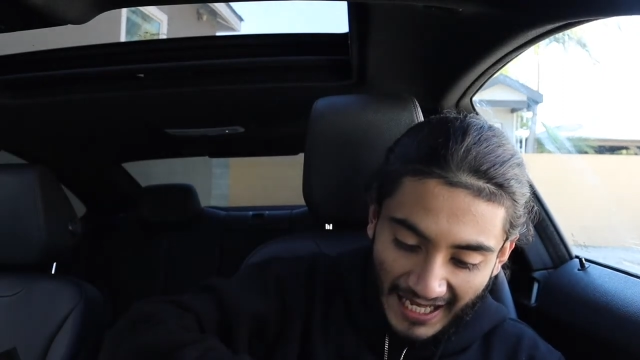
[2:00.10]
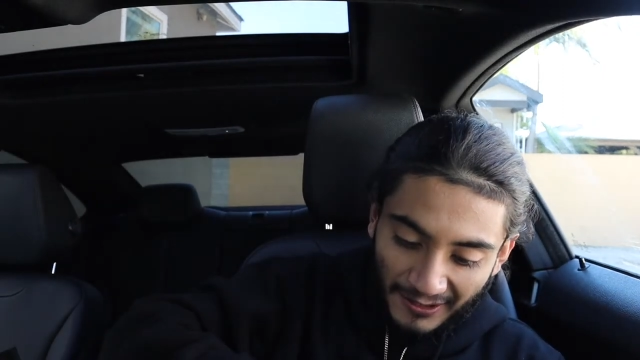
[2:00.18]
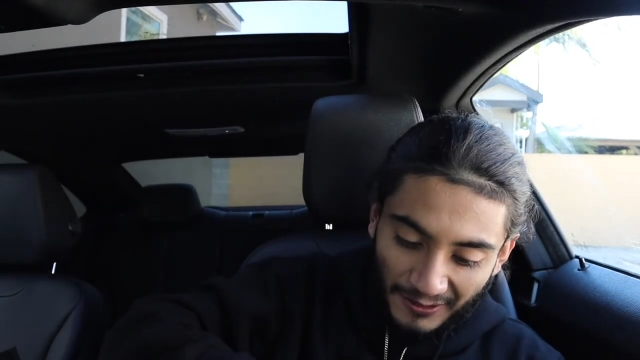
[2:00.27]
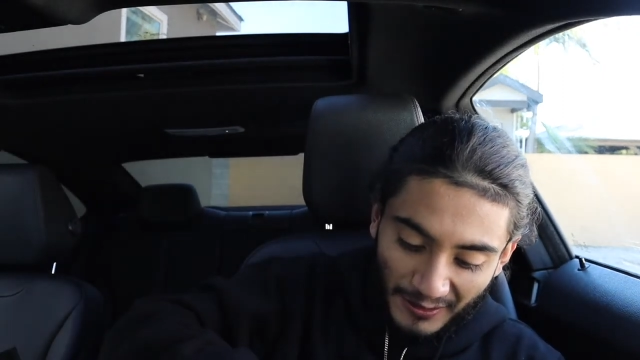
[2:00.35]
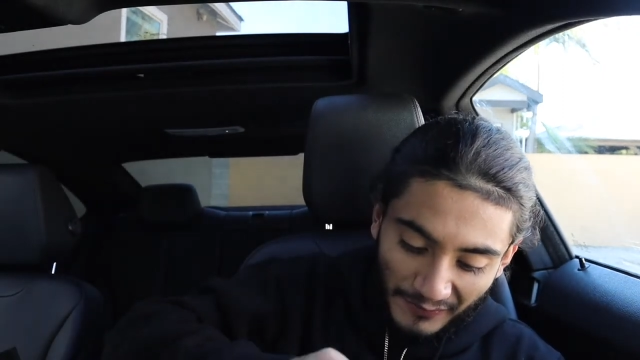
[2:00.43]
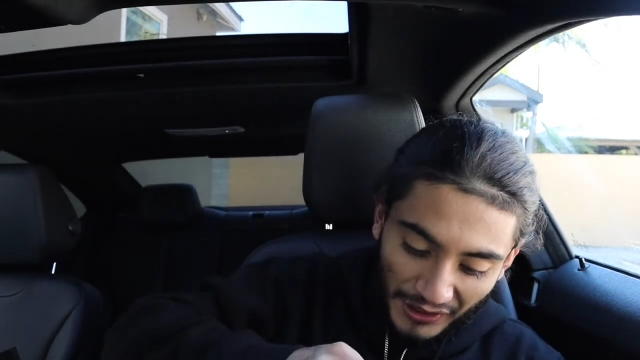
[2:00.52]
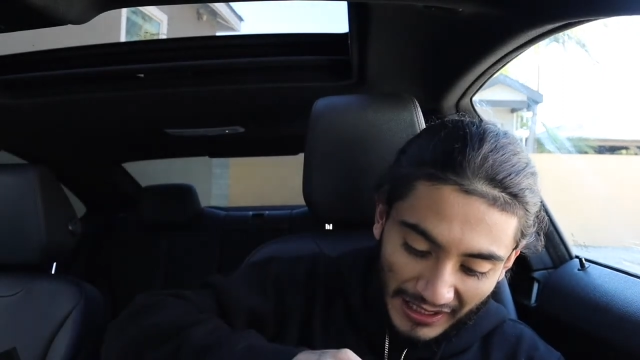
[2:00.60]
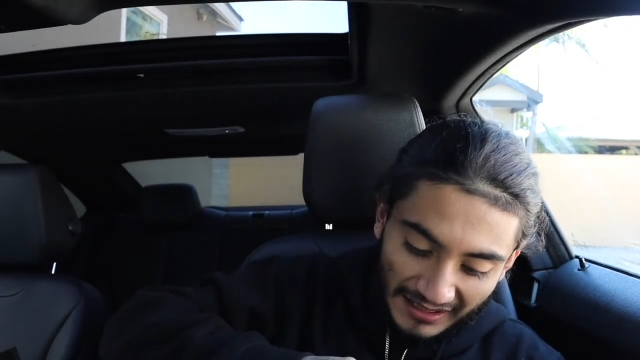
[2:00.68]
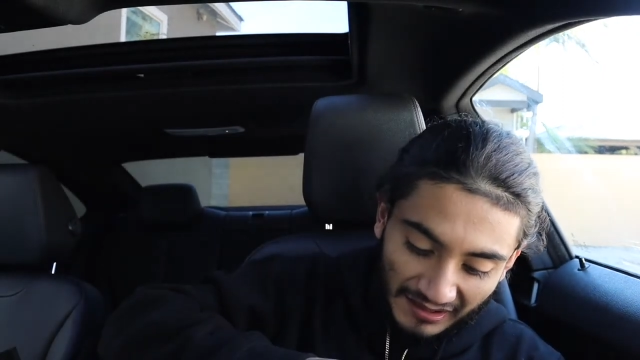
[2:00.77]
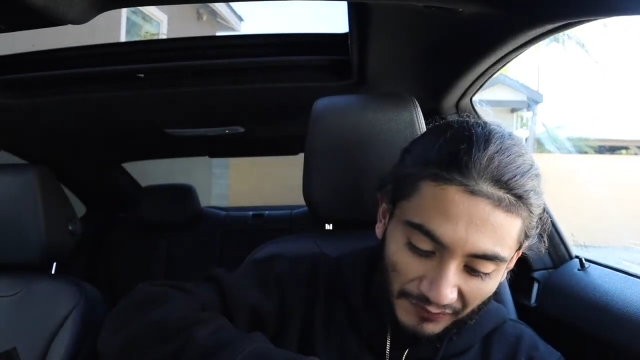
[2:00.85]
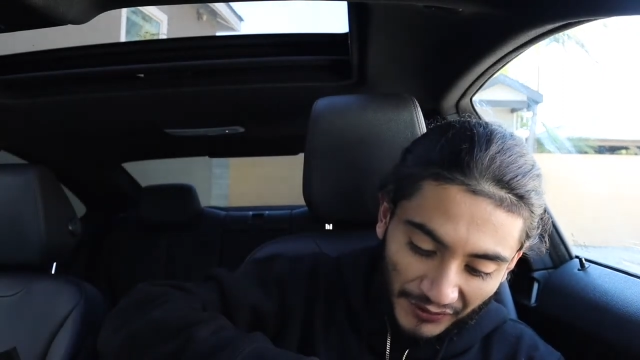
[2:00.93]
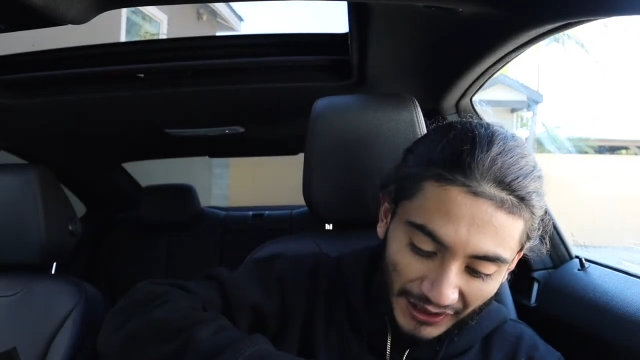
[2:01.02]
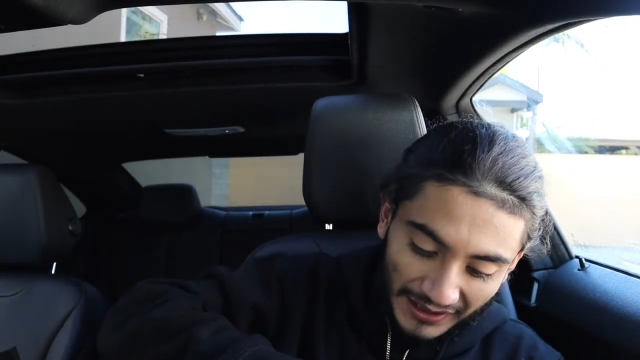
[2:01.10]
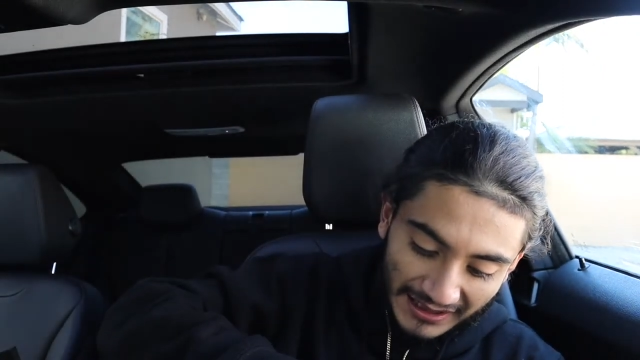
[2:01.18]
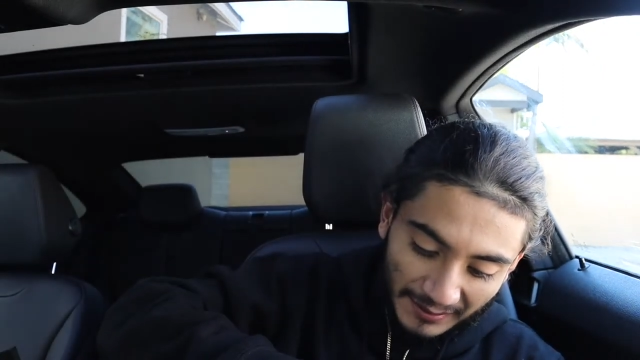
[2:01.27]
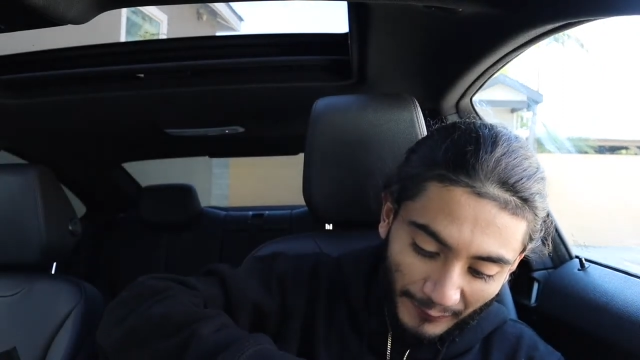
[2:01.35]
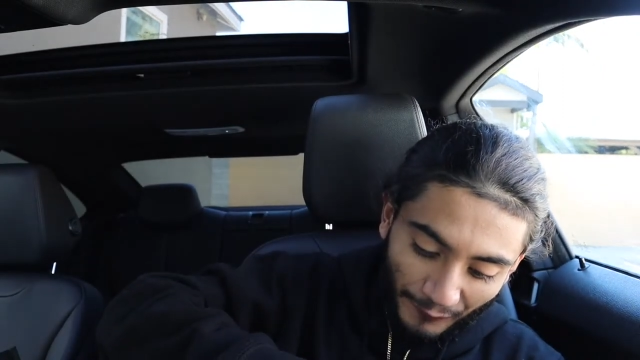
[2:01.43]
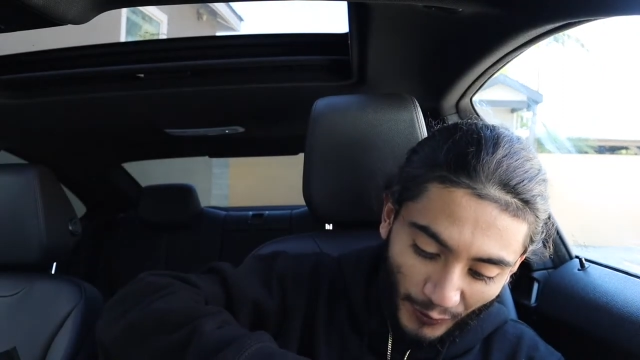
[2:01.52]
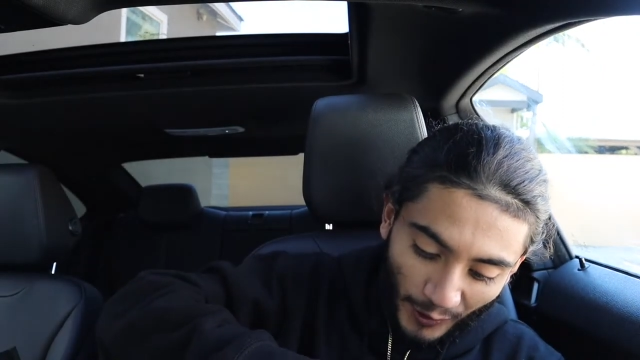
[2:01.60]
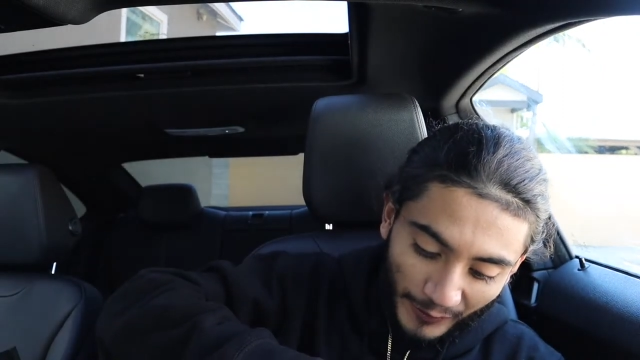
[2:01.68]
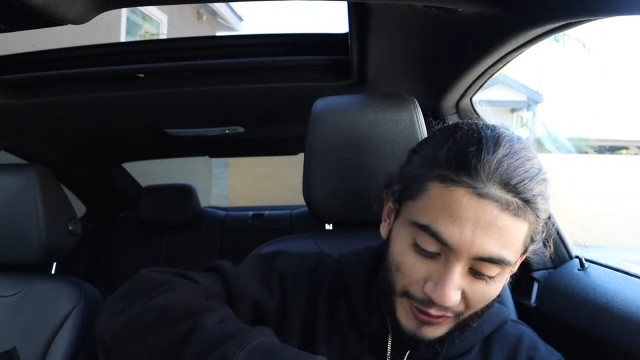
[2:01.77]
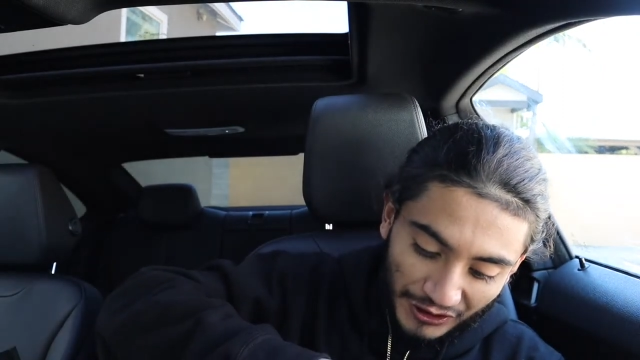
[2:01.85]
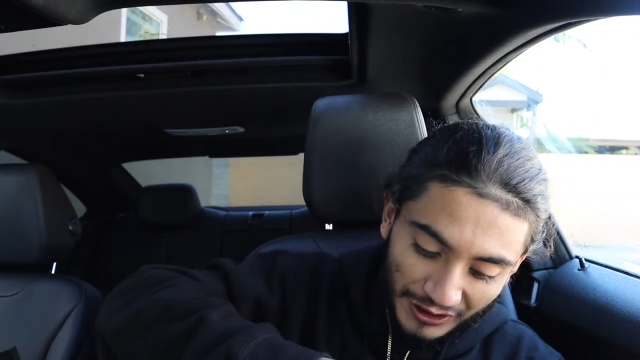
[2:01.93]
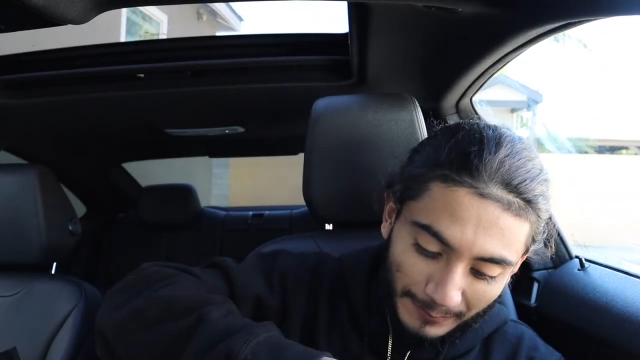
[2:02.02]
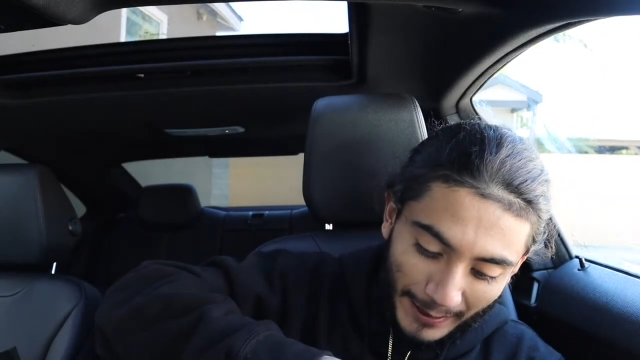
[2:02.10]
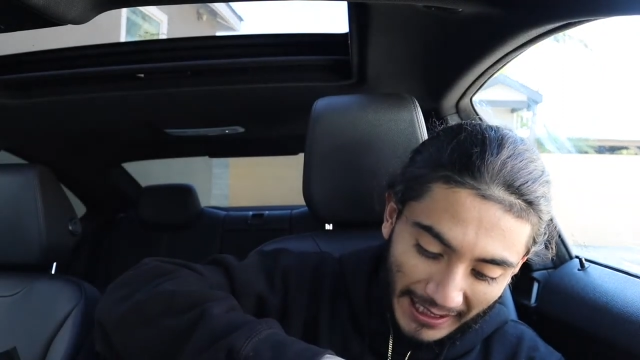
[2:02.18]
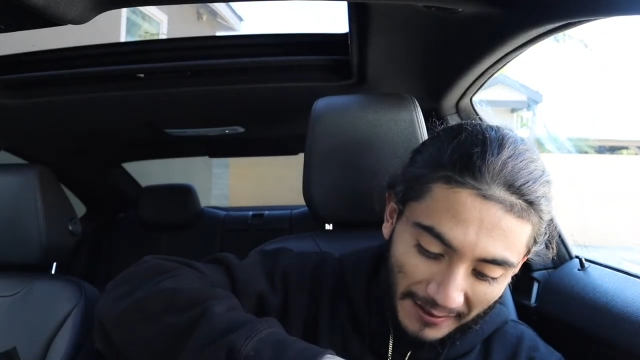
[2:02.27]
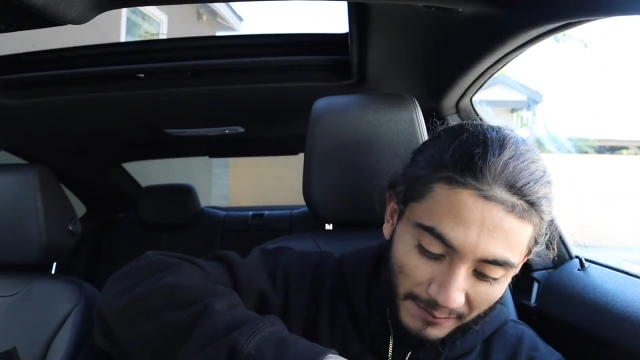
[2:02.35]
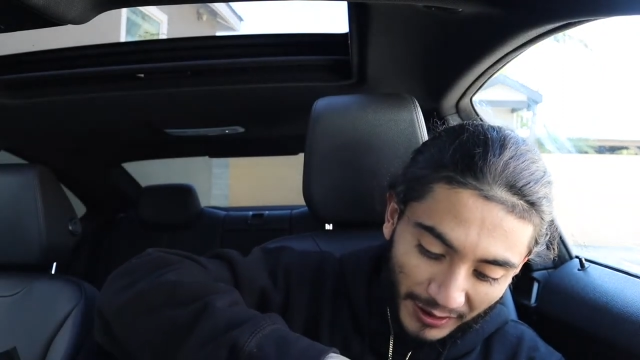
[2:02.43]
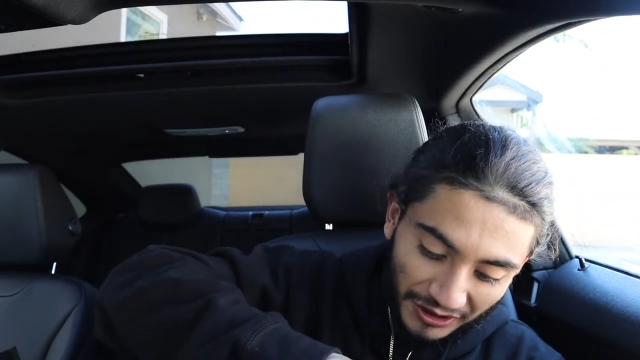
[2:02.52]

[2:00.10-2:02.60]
I don't know if you guys have done this before, where you just pack a